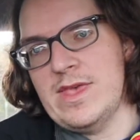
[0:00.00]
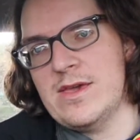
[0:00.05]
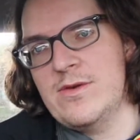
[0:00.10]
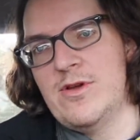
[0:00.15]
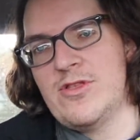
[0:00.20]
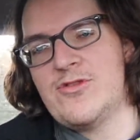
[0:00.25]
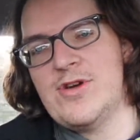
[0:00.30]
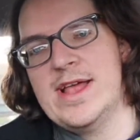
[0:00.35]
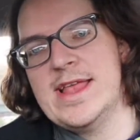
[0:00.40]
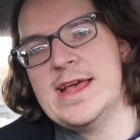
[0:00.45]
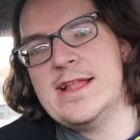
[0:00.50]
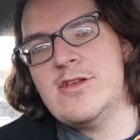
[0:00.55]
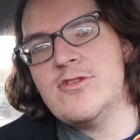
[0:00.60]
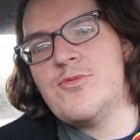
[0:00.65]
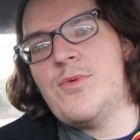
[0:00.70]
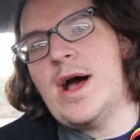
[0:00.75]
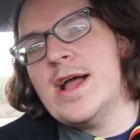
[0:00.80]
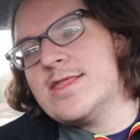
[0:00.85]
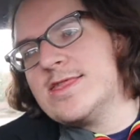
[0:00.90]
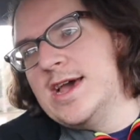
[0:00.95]
we're trying to get
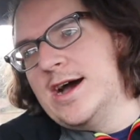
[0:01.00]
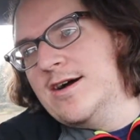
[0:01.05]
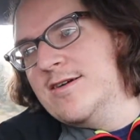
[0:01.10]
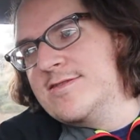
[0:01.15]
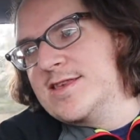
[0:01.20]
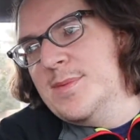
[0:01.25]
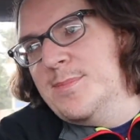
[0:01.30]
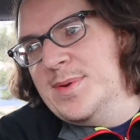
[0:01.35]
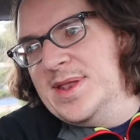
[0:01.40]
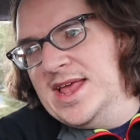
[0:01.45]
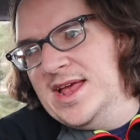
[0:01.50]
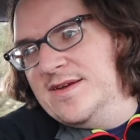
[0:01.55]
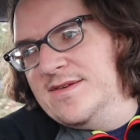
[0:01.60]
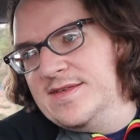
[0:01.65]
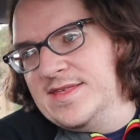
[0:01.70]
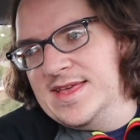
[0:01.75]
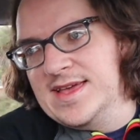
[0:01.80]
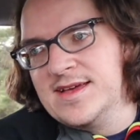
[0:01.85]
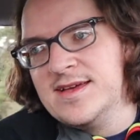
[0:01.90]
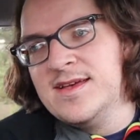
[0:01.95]
those watch hours up and
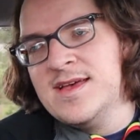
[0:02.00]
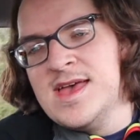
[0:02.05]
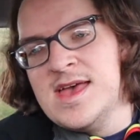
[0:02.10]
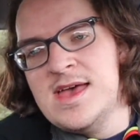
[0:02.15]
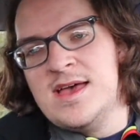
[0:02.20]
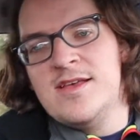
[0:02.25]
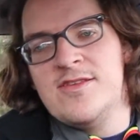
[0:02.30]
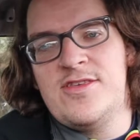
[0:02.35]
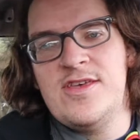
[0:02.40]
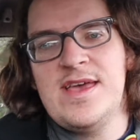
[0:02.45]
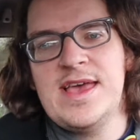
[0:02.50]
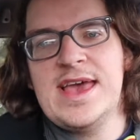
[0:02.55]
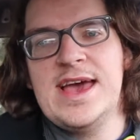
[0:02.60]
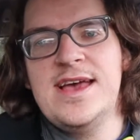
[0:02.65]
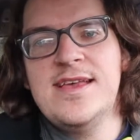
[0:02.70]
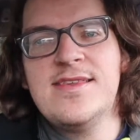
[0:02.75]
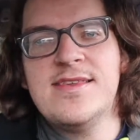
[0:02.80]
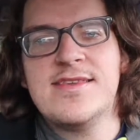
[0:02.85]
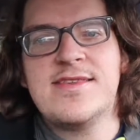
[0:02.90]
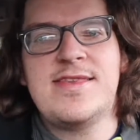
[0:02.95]
everything. So yeah,
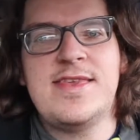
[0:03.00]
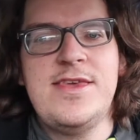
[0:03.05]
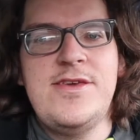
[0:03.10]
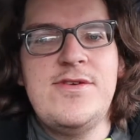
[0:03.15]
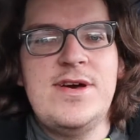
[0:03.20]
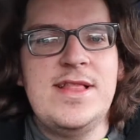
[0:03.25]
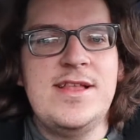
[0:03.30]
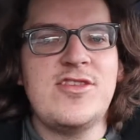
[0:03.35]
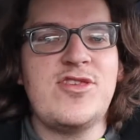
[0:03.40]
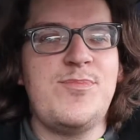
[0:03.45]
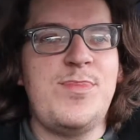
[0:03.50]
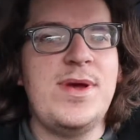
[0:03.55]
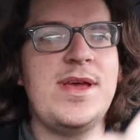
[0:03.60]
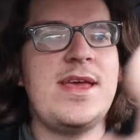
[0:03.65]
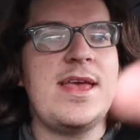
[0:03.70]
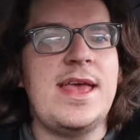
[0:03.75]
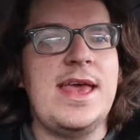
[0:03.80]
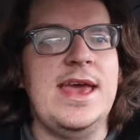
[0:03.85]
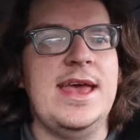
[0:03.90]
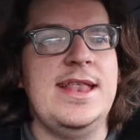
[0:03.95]
guys, I'll see you on lunch
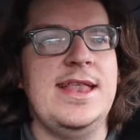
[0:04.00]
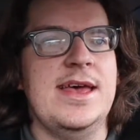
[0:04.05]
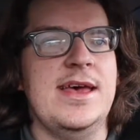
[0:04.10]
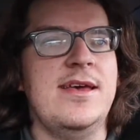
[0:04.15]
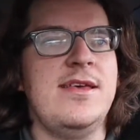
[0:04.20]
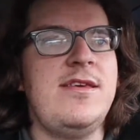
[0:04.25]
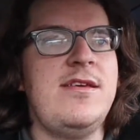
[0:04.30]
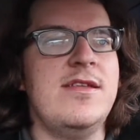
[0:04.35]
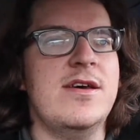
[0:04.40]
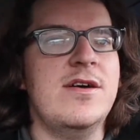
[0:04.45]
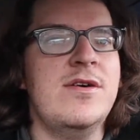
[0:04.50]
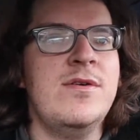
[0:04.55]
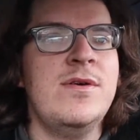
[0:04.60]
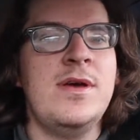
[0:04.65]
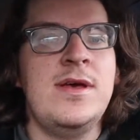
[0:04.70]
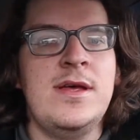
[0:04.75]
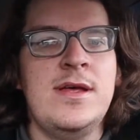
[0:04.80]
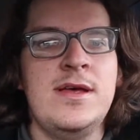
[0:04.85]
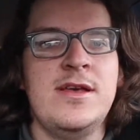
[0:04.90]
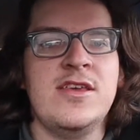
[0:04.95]
break, and uh, you
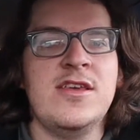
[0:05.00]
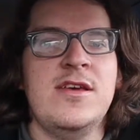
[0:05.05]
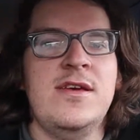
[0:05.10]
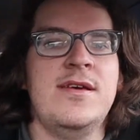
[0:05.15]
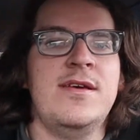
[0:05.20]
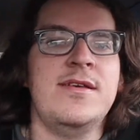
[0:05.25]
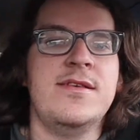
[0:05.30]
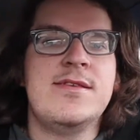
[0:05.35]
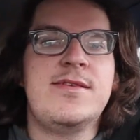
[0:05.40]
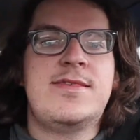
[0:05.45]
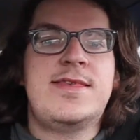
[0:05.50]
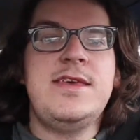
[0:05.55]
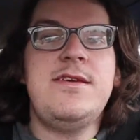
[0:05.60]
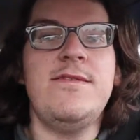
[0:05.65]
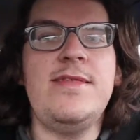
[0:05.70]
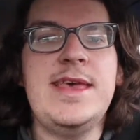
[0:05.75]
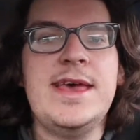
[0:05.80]
know, see you